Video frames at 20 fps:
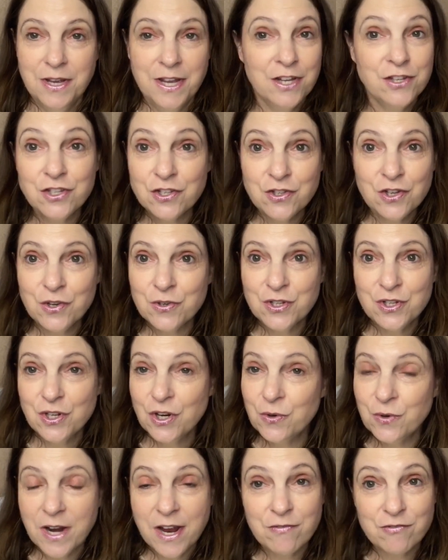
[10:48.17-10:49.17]
And you know, you
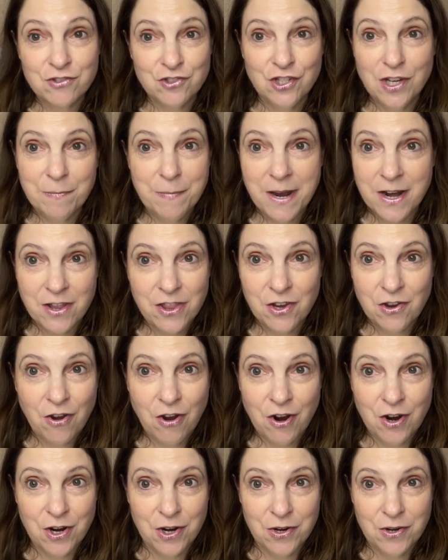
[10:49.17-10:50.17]
don't ever jump out of the
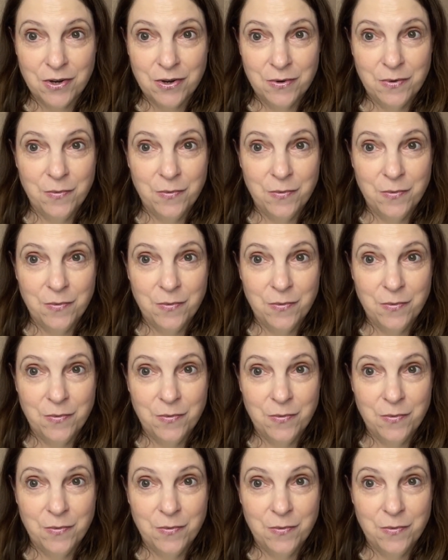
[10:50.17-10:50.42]
car